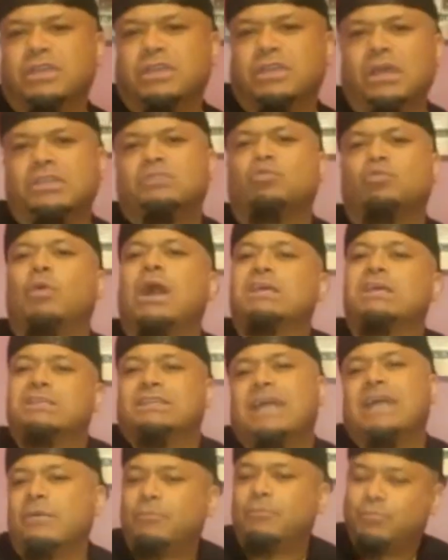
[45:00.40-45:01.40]
why is it not
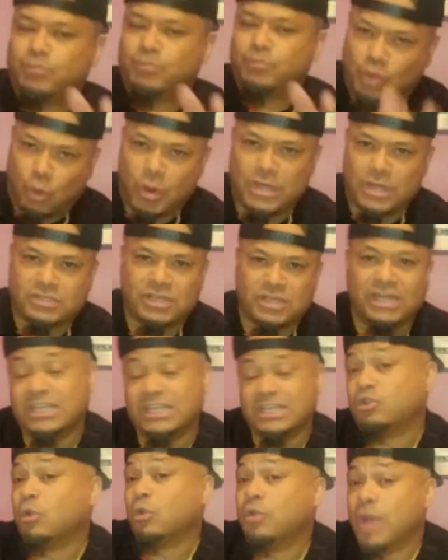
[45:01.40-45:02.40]
going to the digital
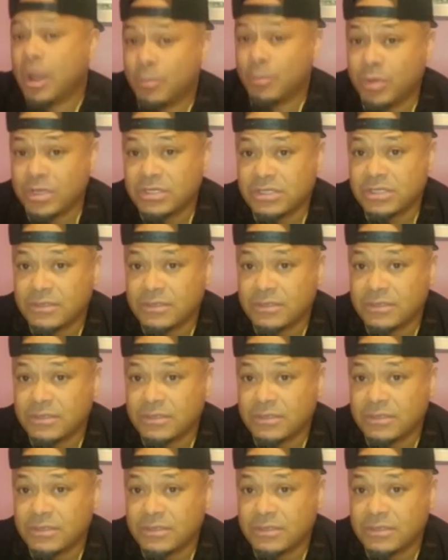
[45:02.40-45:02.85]
numbers?